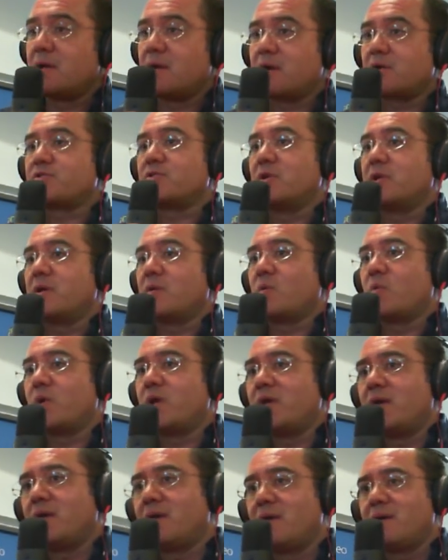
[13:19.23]
Actually,
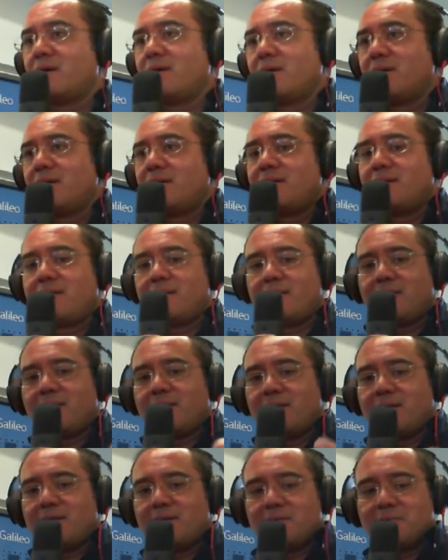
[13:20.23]
we
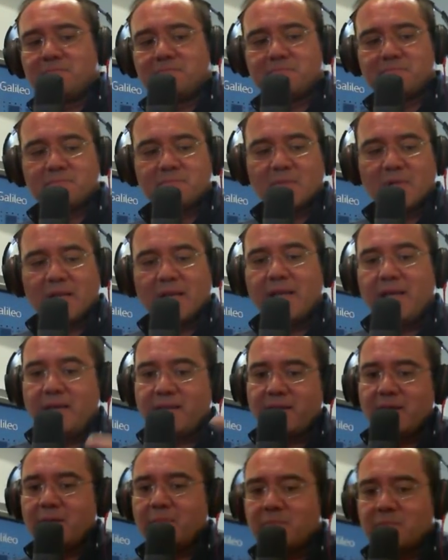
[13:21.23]

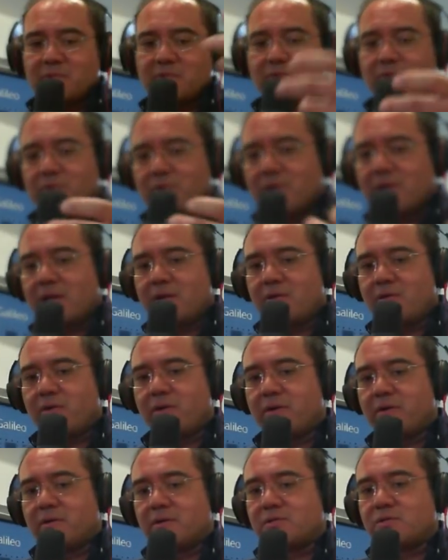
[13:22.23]
link them to
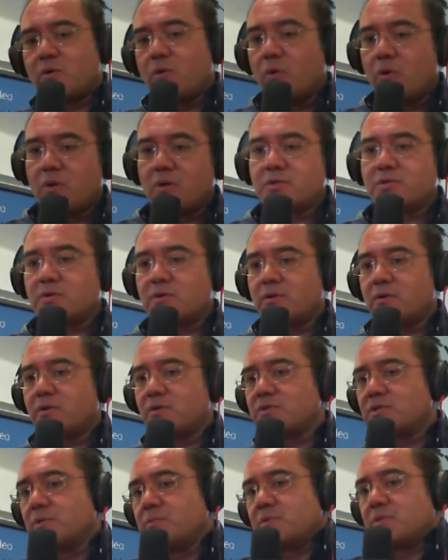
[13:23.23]
another schools or
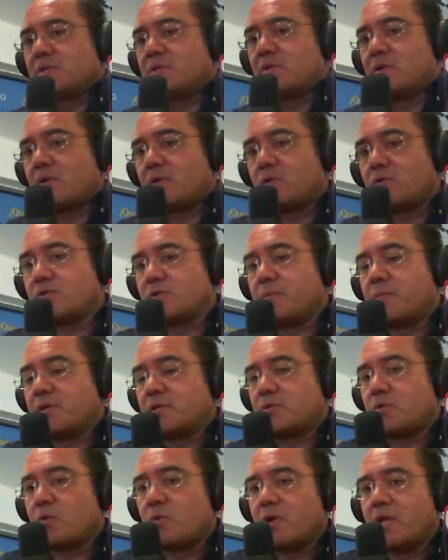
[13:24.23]

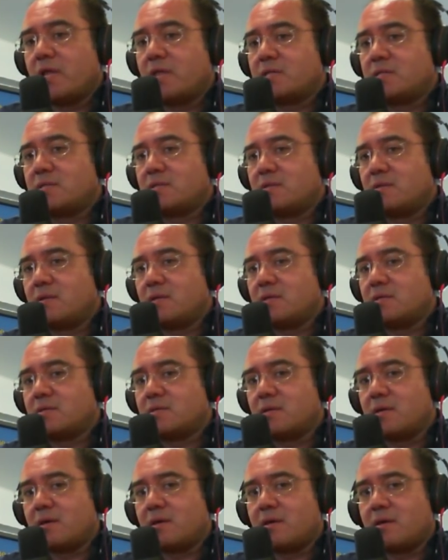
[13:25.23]
customers who needs
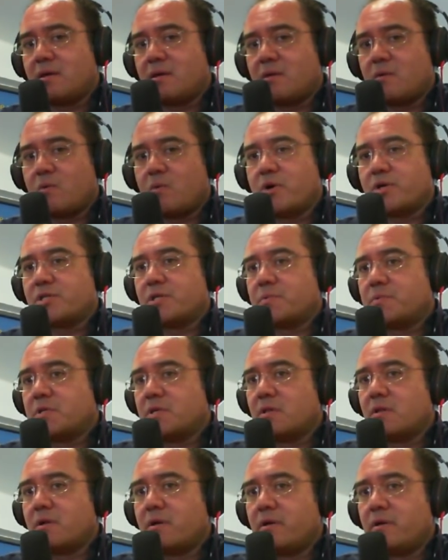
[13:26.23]
these
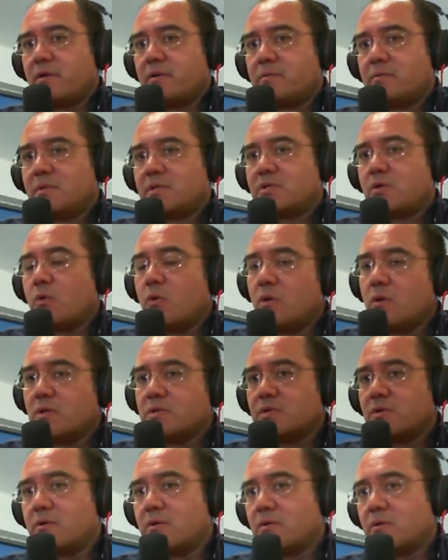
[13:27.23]
workshops in their
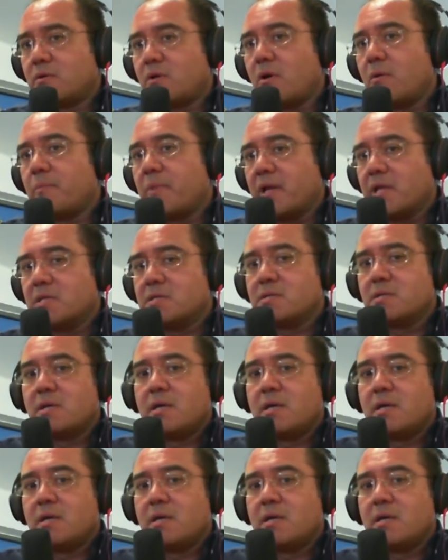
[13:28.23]
schools or companies.